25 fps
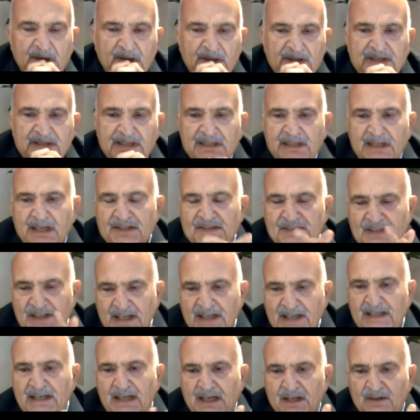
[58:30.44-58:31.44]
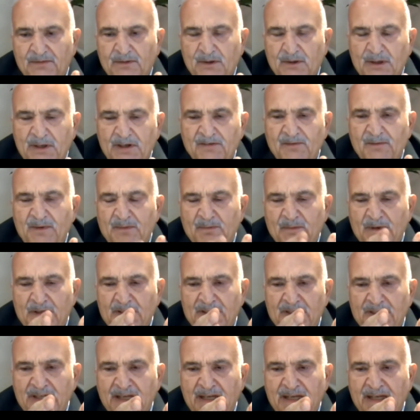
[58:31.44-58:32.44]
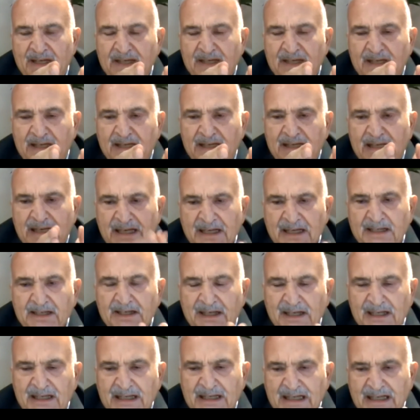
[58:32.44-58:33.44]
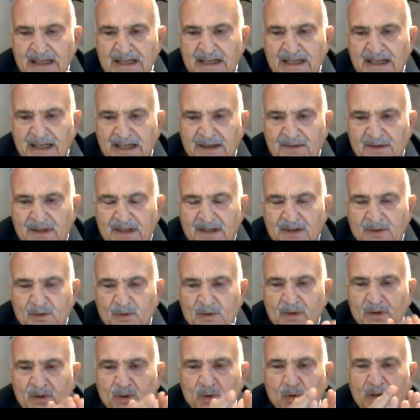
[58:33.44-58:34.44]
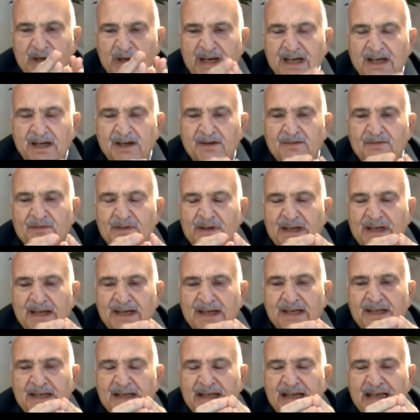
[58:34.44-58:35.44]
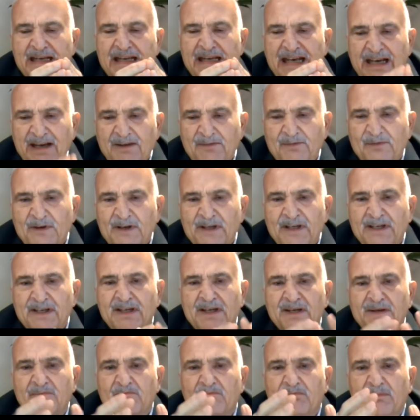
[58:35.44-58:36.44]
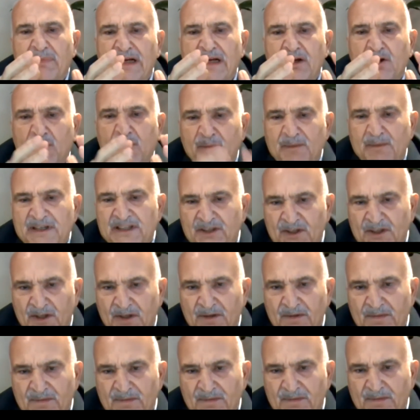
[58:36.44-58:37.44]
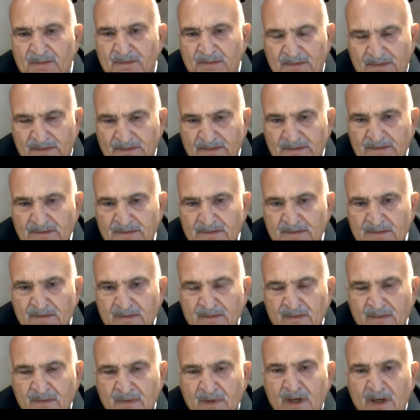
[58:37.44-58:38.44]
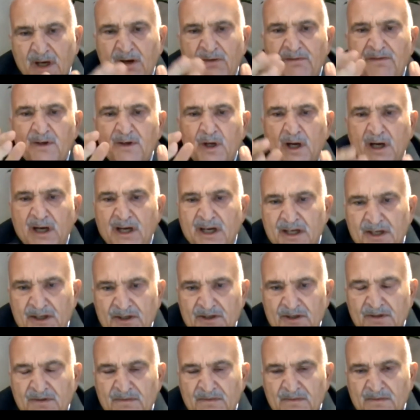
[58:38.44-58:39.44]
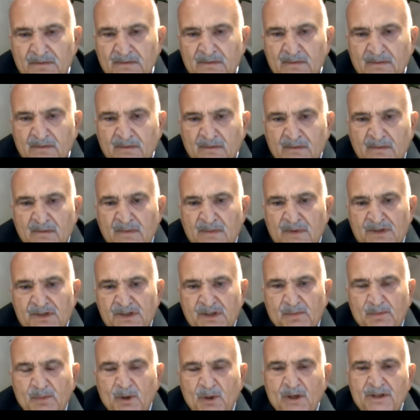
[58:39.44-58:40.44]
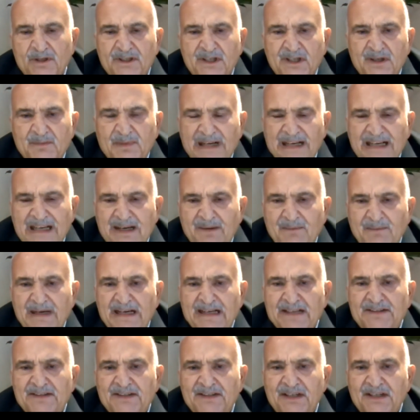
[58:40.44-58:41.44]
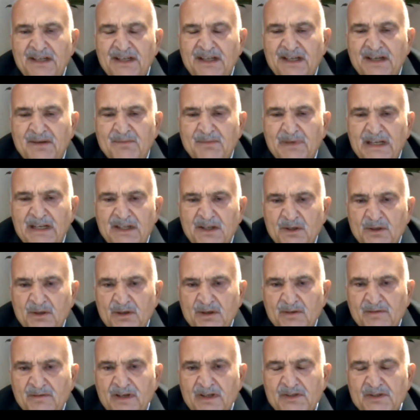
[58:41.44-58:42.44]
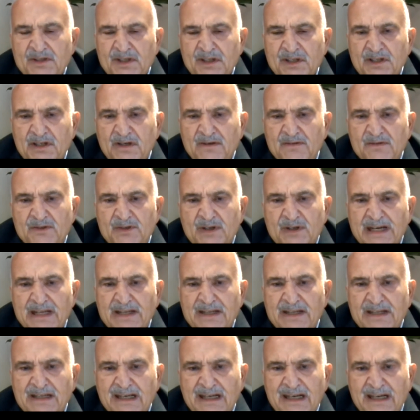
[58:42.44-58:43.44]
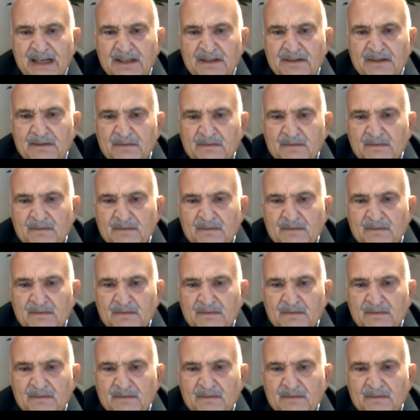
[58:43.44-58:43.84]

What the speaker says: Dakar, Senegal, forgive me, but in Accra, Ghana, you have an African barometer of knowledge supported by MIT and by the University of Strathclyde.